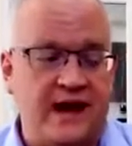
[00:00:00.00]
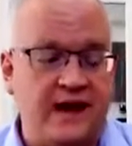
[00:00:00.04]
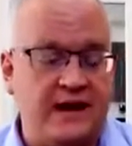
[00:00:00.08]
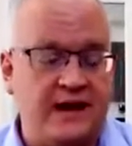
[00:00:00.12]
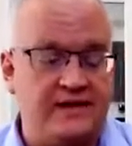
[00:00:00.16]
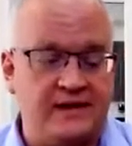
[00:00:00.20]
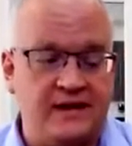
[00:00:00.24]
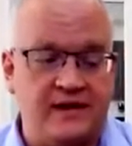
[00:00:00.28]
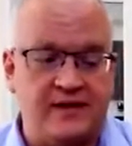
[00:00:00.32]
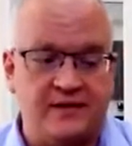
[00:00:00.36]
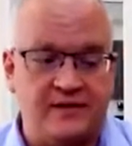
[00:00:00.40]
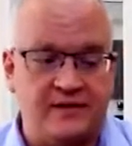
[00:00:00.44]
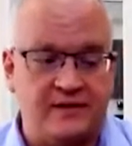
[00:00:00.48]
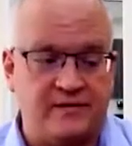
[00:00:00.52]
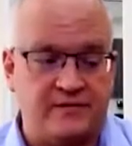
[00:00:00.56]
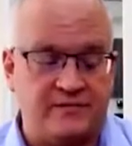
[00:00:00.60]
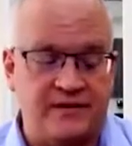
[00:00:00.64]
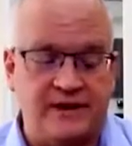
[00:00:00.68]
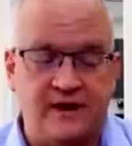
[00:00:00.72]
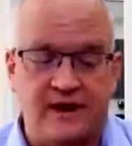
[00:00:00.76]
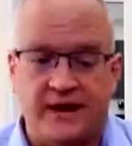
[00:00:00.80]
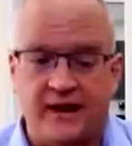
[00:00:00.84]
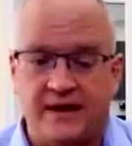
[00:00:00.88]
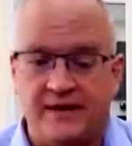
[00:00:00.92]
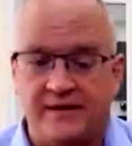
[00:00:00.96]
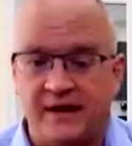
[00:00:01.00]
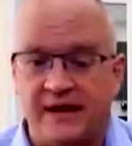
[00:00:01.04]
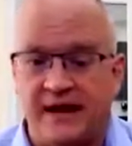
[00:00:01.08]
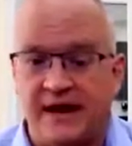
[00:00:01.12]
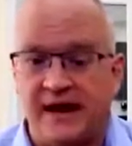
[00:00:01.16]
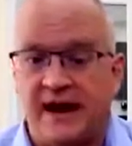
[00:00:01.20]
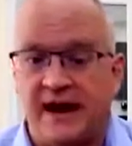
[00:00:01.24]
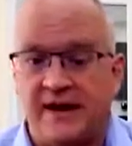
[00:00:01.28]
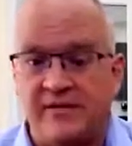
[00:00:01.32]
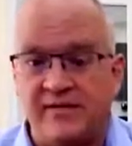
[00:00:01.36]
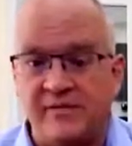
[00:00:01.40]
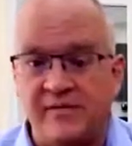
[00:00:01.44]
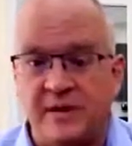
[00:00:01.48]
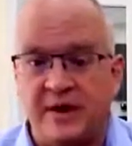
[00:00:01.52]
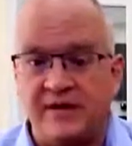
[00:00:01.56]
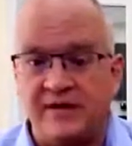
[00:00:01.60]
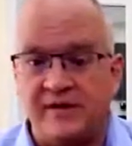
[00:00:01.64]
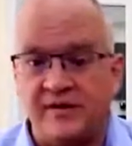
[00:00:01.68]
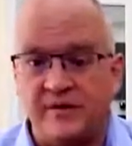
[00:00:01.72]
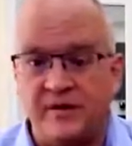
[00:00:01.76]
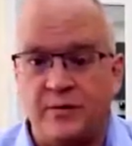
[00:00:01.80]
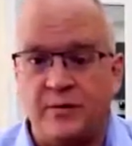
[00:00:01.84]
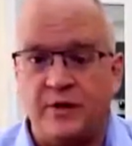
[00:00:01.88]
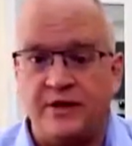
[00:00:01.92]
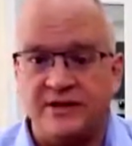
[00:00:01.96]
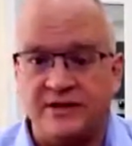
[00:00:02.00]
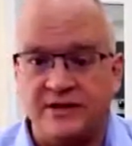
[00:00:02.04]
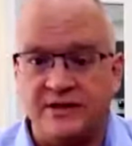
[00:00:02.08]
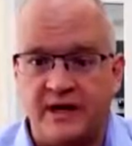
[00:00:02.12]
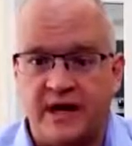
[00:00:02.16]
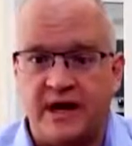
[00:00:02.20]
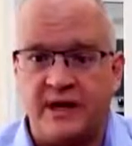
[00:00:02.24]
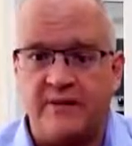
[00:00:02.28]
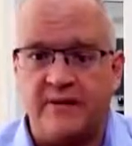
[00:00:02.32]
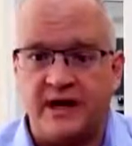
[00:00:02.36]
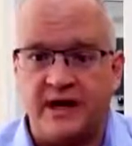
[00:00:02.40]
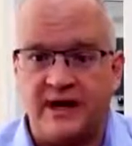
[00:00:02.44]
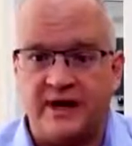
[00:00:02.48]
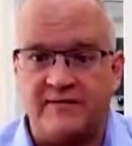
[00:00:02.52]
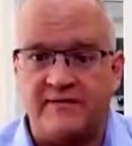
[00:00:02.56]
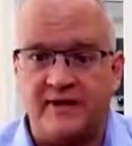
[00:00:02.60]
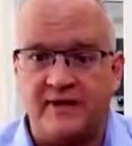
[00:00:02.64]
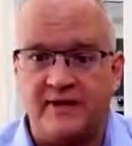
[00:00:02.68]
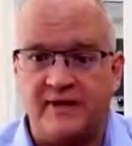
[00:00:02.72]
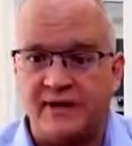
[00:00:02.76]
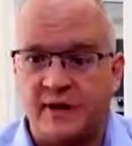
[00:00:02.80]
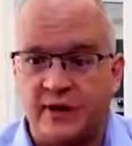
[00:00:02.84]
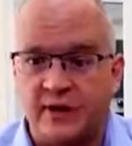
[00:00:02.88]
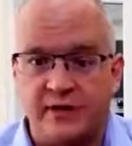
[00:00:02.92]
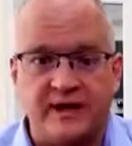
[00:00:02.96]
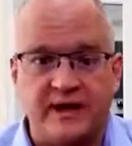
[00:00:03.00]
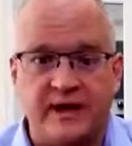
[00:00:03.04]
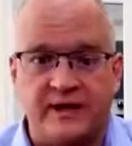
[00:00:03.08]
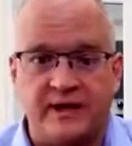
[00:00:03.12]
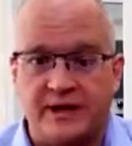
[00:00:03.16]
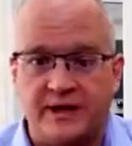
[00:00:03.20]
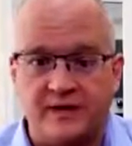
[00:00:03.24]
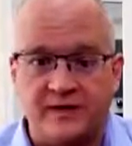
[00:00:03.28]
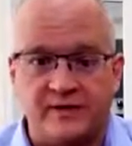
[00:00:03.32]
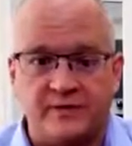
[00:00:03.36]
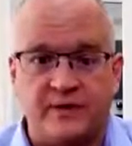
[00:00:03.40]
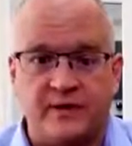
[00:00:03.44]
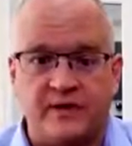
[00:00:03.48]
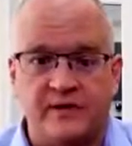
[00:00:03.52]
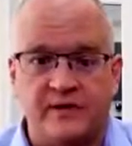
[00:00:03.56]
As lenders realize, hey, I've spent so much time and effort. It's hard to get customers.